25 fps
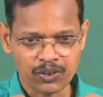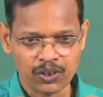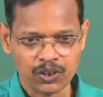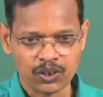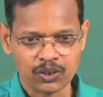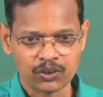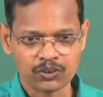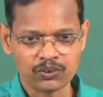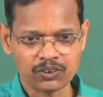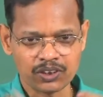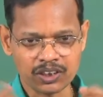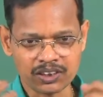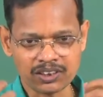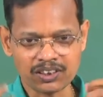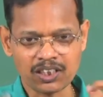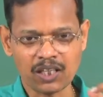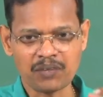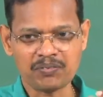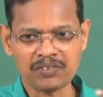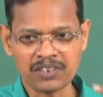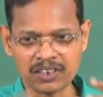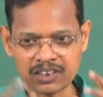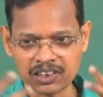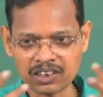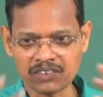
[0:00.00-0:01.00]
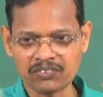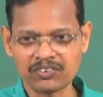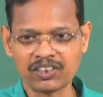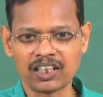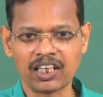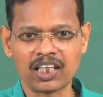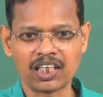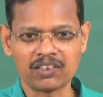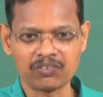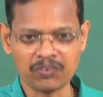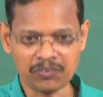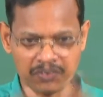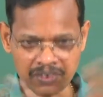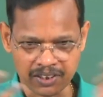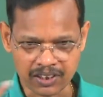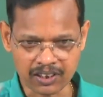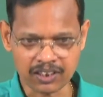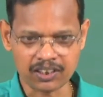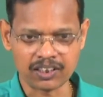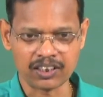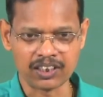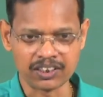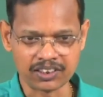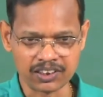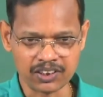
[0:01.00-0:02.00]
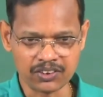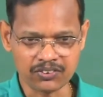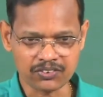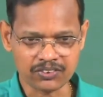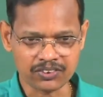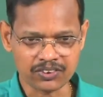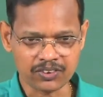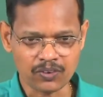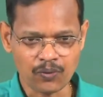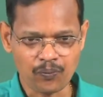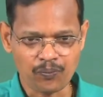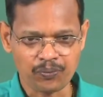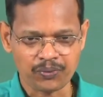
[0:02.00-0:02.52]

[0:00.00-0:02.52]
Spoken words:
So, there is dominance of the hydrophobic residues,